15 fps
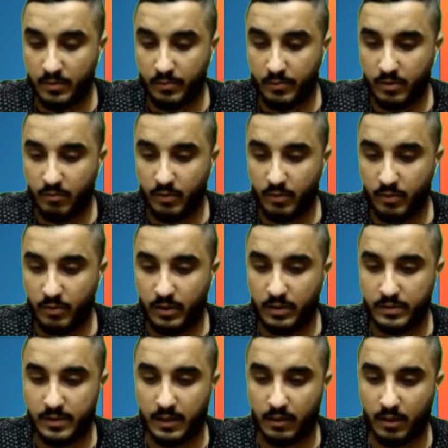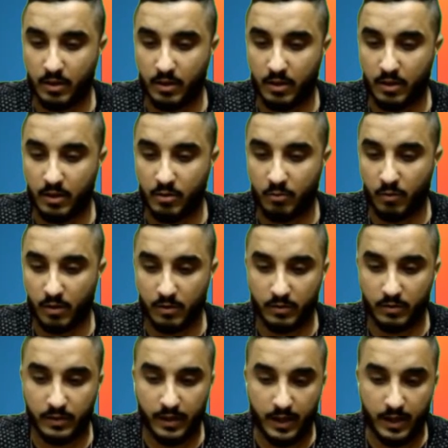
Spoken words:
We don't need this hello world